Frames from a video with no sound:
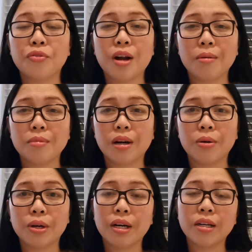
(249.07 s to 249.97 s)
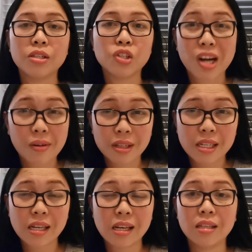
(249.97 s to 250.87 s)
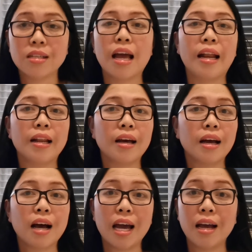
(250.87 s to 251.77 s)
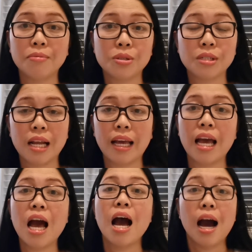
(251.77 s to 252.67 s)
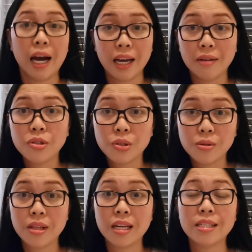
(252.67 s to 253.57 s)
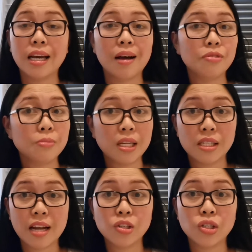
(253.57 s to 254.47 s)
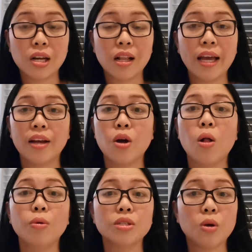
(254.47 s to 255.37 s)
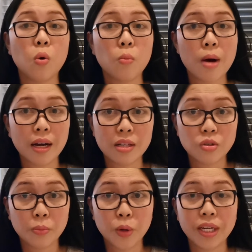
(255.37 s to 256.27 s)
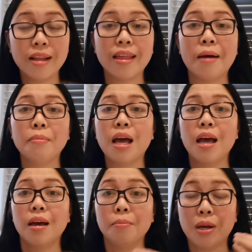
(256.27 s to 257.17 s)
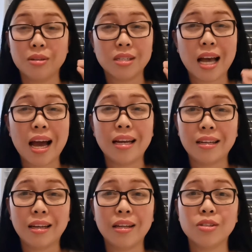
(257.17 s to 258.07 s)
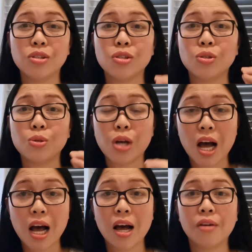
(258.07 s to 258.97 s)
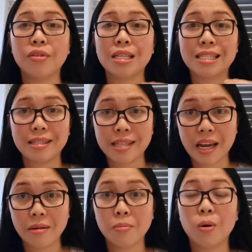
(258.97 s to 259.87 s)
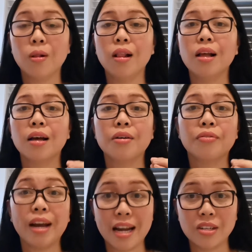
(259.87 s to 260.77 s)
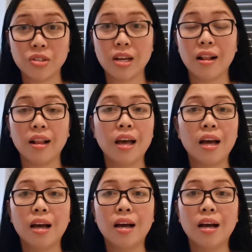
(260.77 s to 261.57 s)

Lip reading: from our charities, and I have to say, like, I have to do this. I have to be intentional. I can always go back in supporting them because I need to have a stable financial